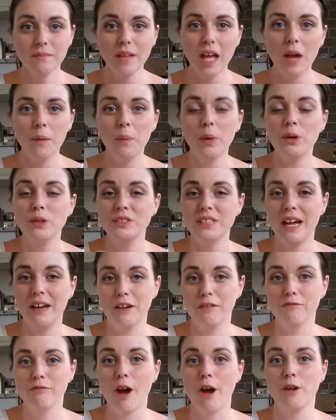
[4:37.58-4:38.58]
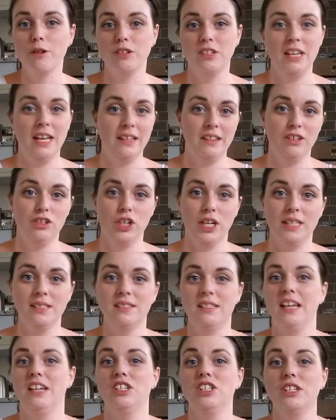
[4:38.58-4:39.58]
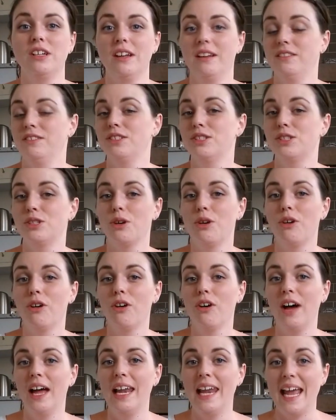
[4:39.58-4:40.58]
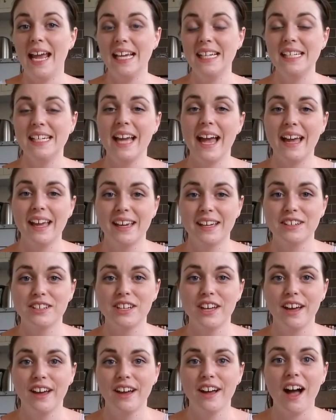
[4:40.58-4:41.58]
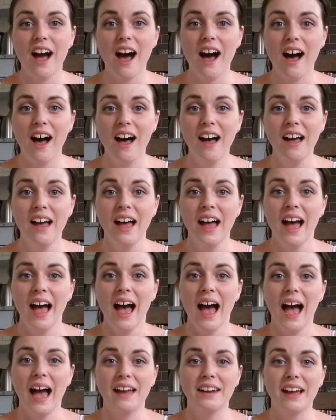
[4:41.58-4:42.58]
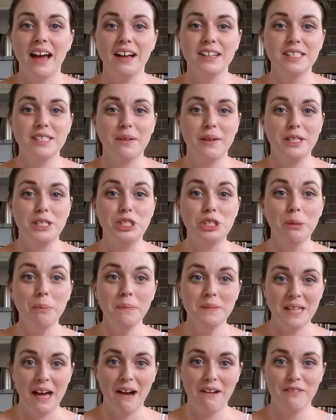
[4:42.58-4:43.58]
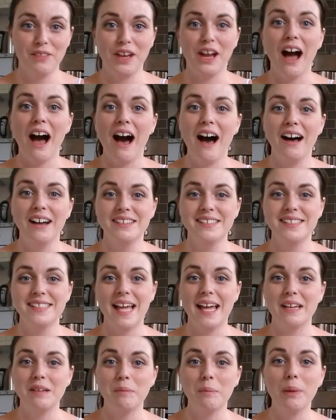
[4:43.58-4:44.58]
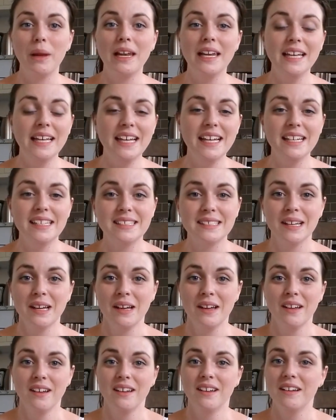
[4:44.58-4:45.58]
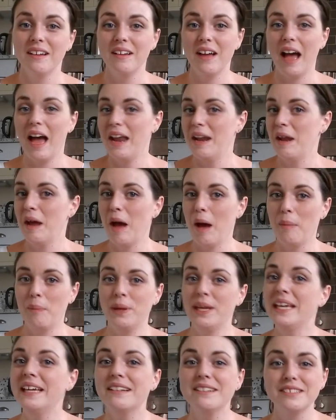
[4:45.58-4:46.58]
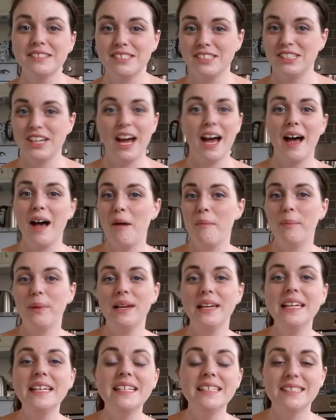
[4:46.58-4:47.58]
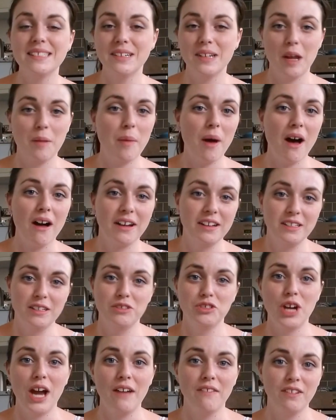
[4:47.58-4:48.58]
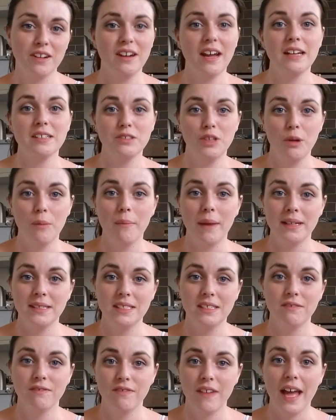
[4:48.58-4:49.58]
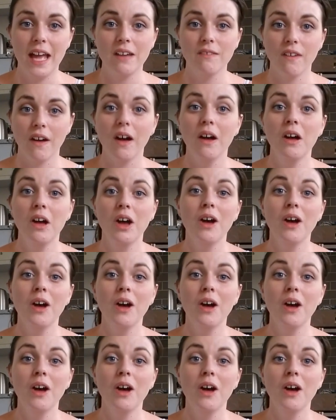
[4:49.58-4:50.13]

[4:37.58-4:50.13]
I pulled down a road near the train station and saw a lady getting into her car, and so I jumped out of the car and said, please, and appealed to her, please could I park in your drive, could I ask you a massive favour?